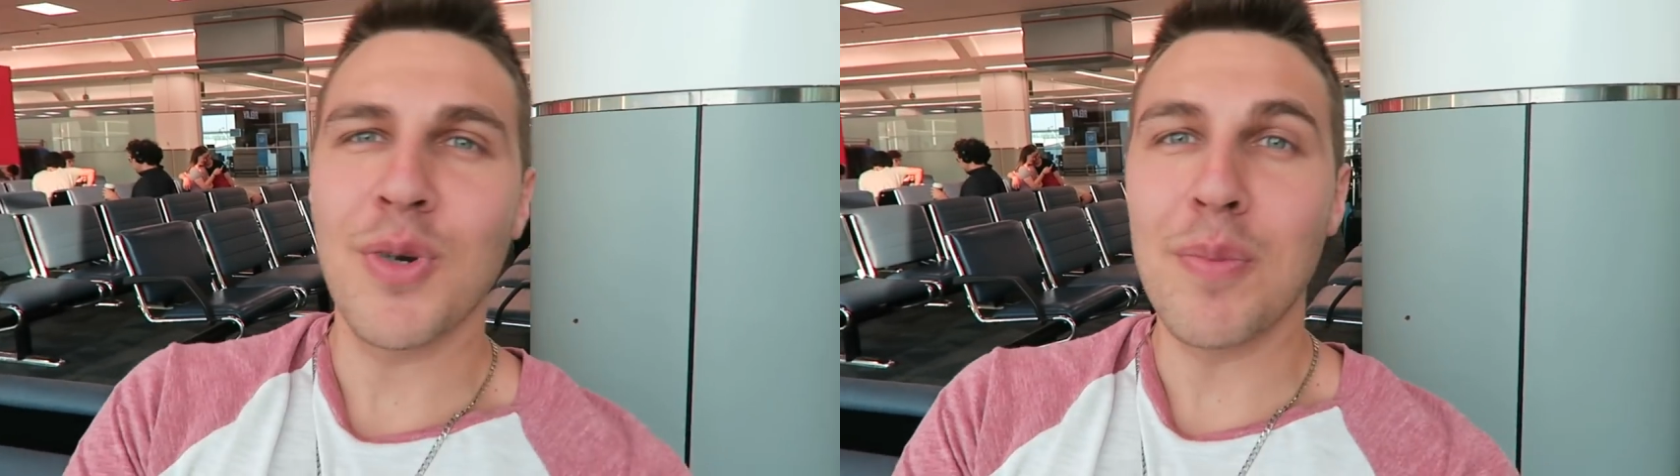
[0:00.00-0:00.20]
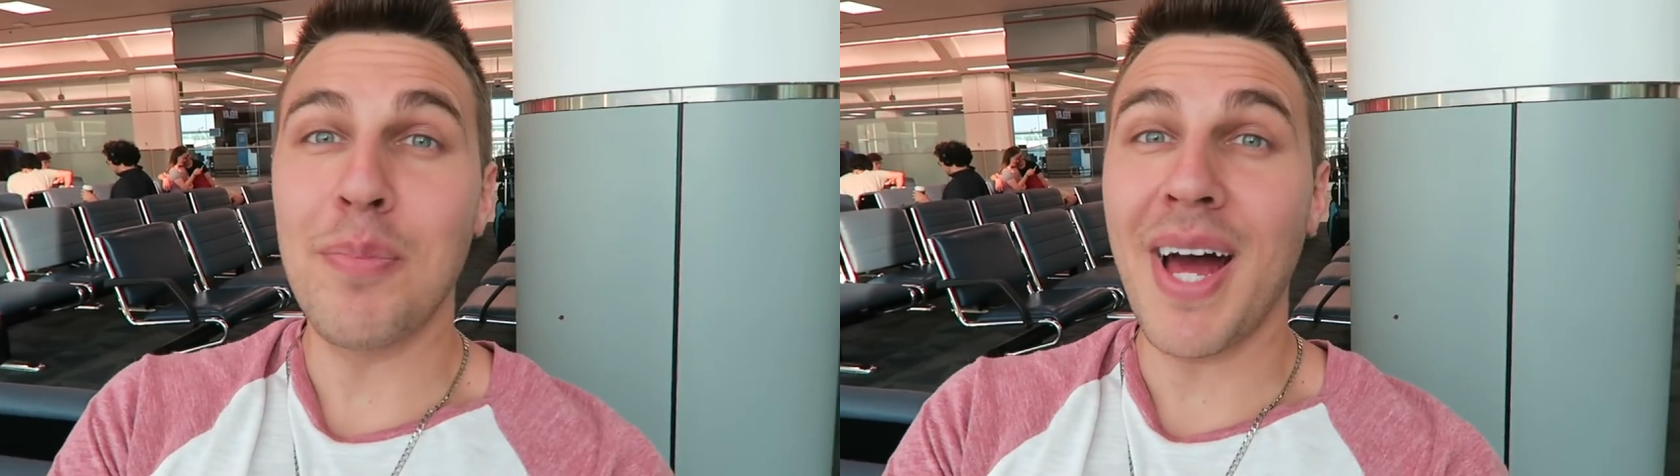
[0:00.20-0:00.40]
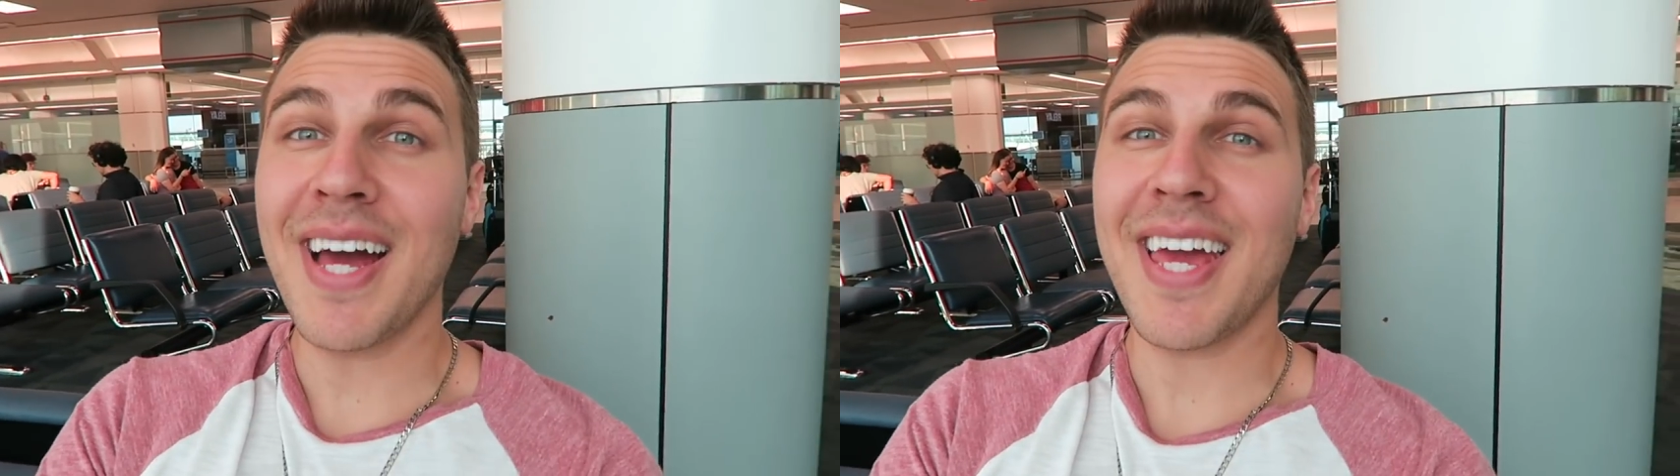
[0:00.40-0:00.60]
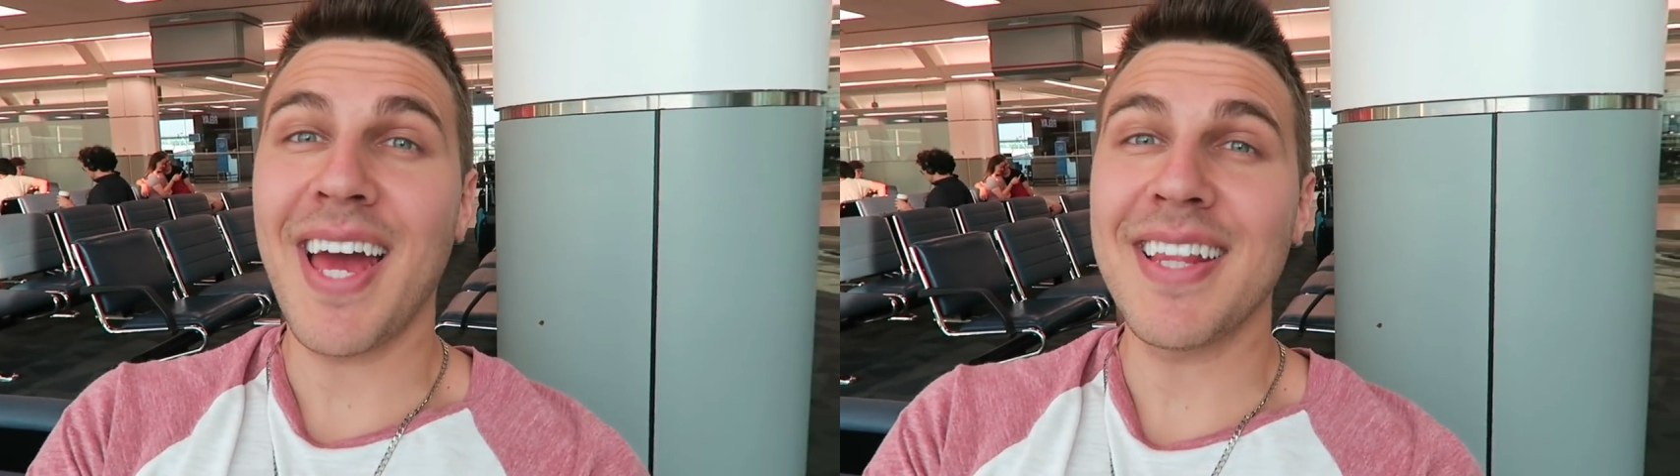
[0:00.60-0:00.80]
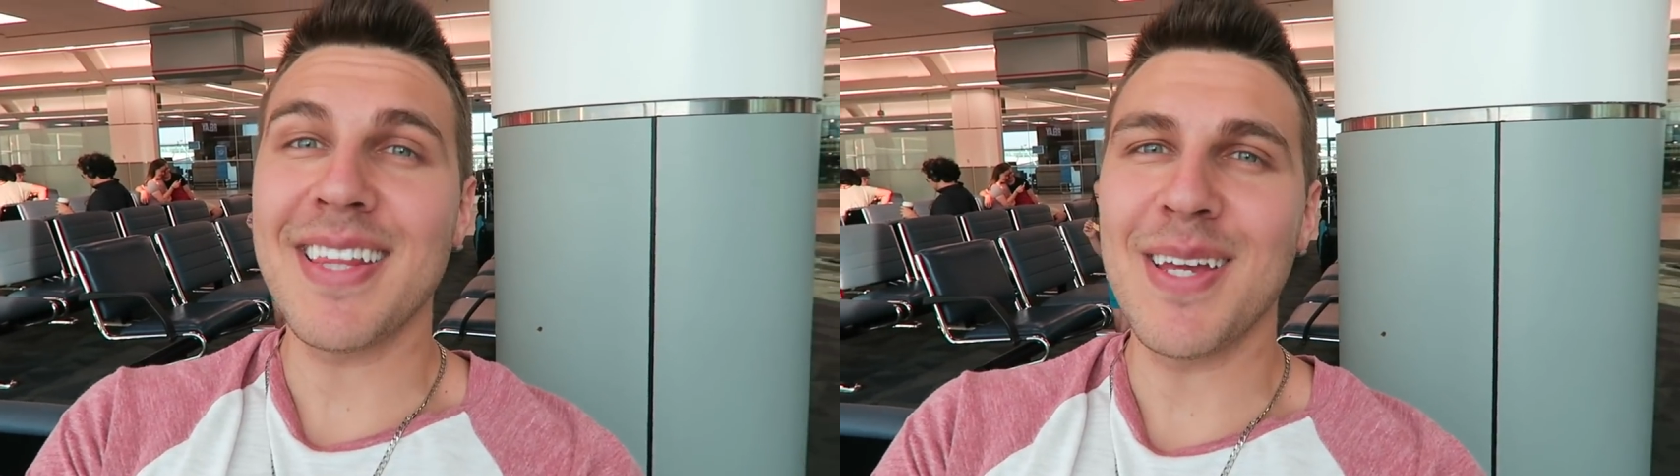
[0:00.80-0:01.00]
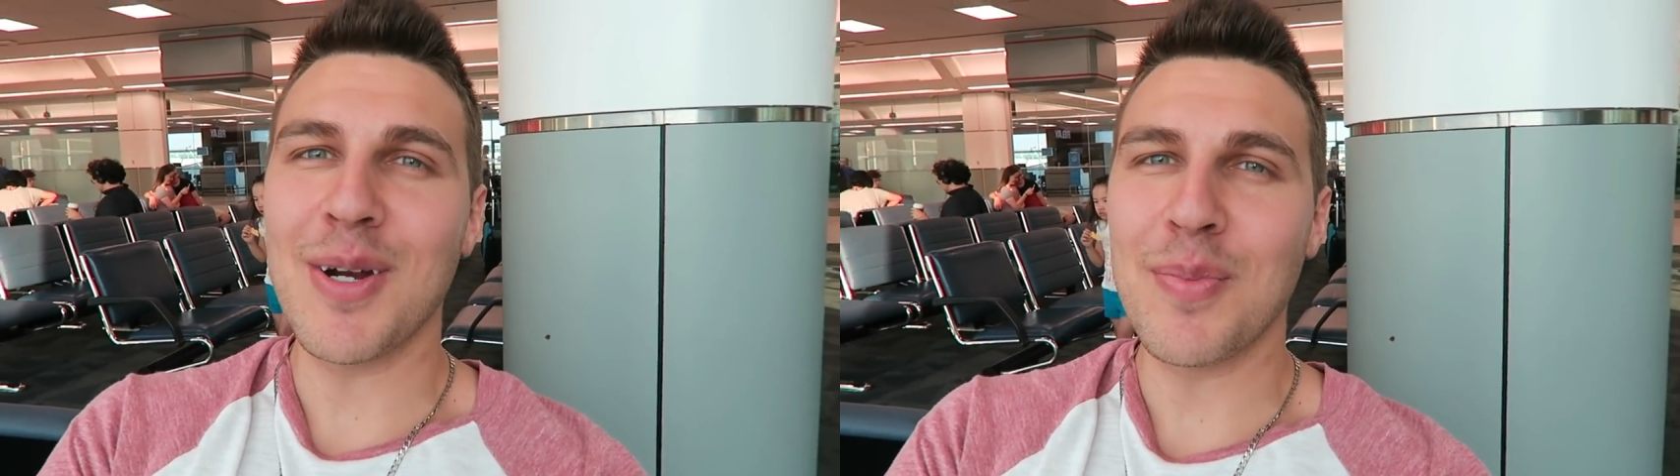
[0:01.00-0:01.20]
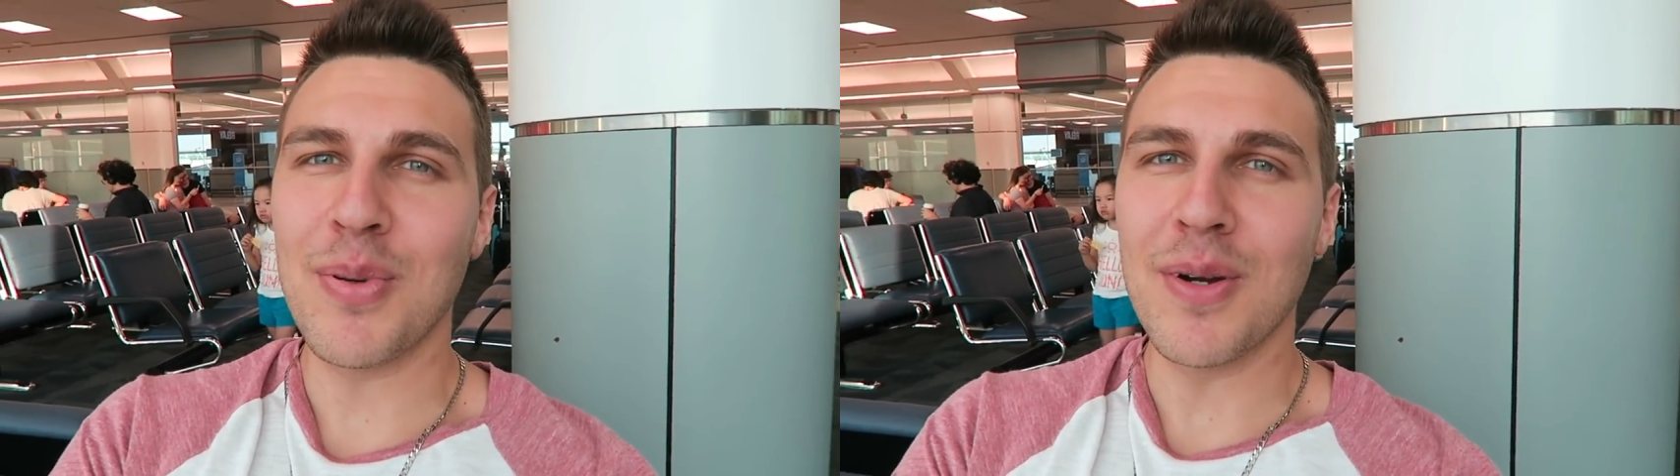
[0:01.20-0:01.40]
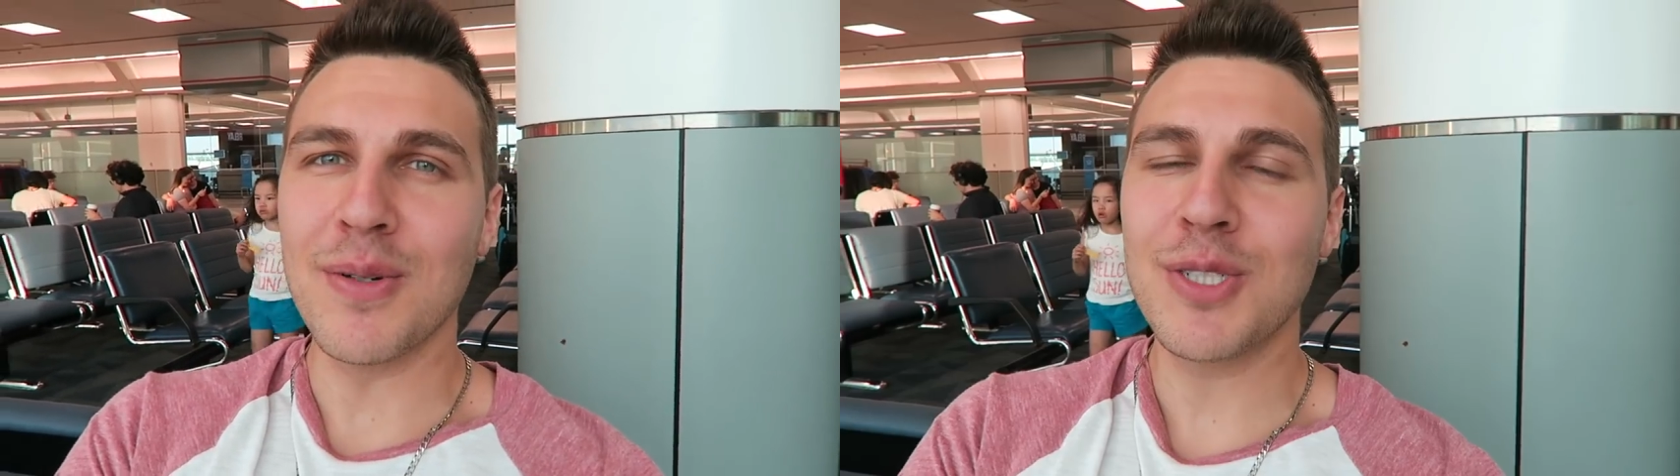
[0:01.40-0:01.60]
We're back at the
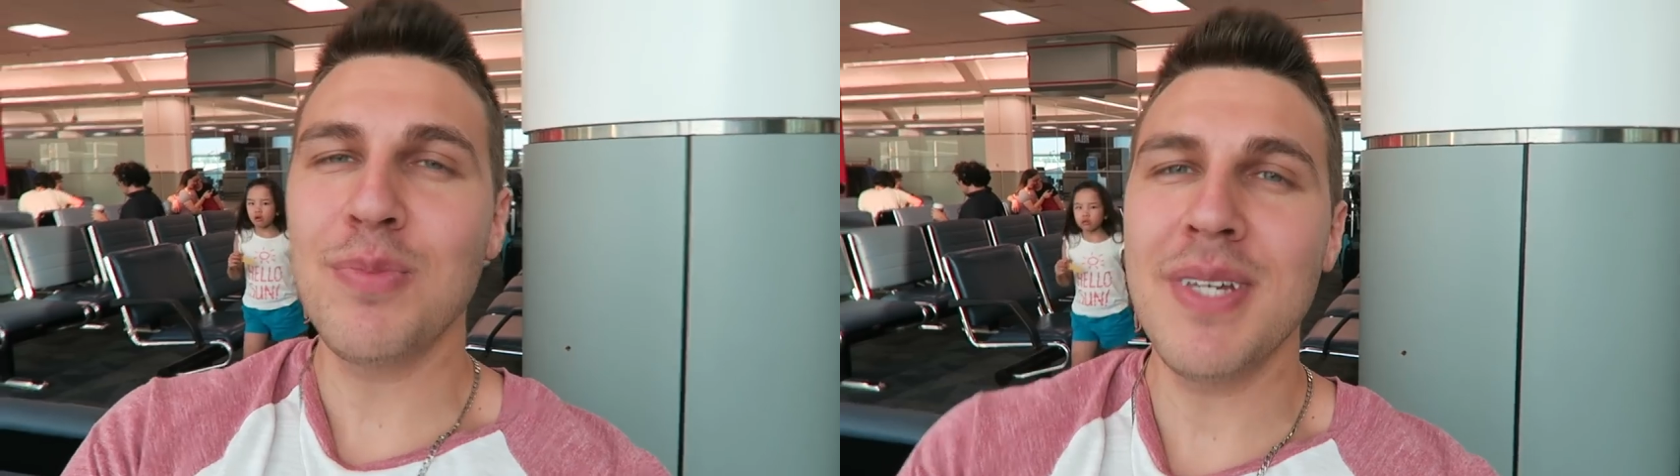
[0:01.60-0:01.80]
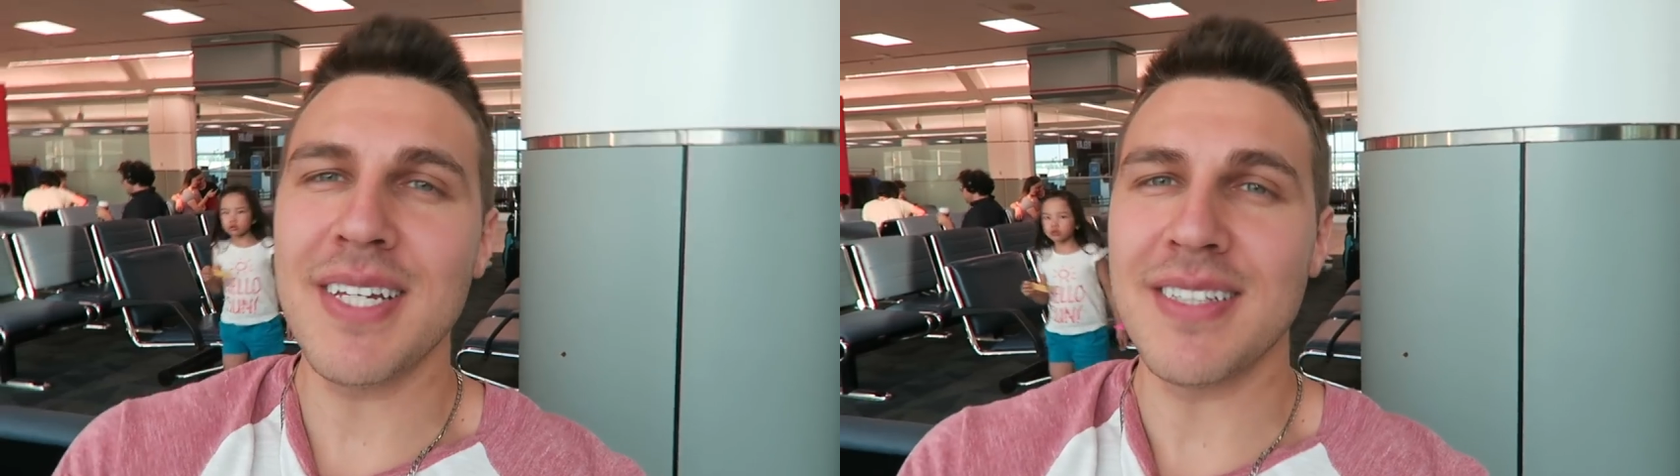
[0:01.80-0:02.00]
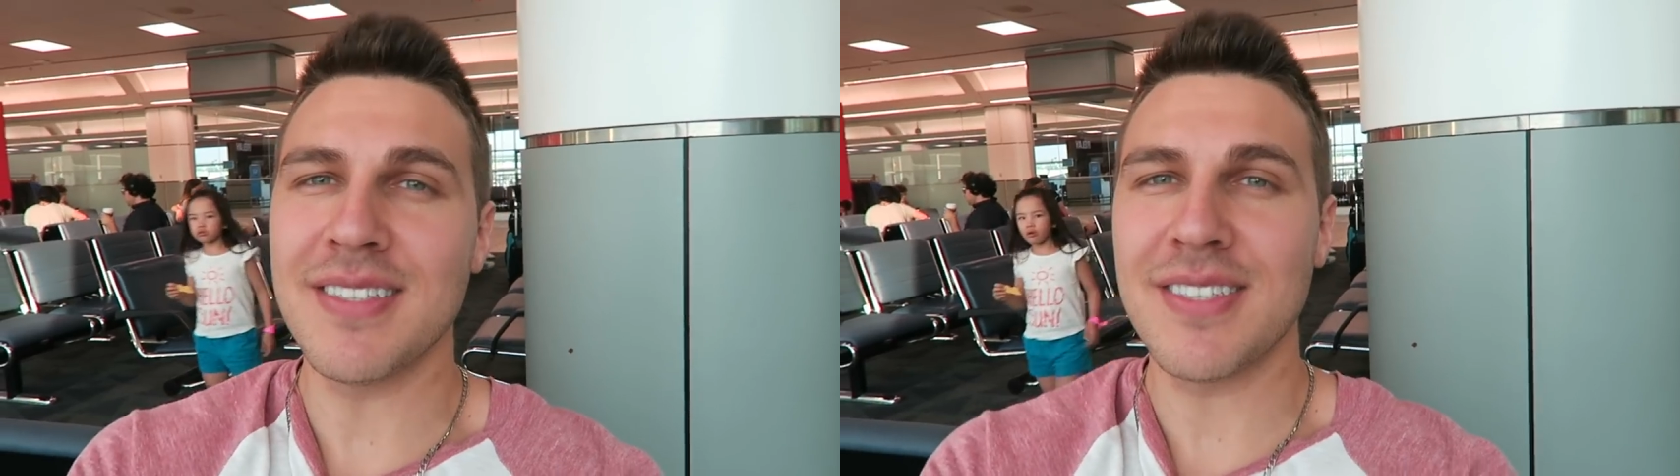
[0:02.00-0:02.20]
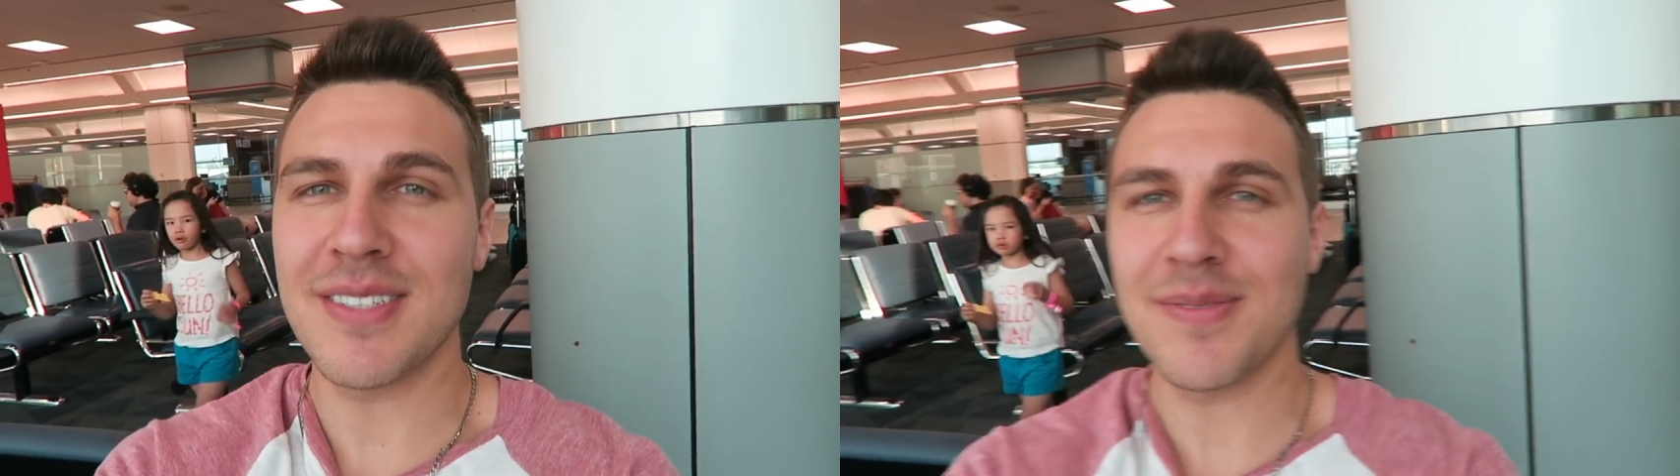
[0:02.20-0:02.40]
airport, which means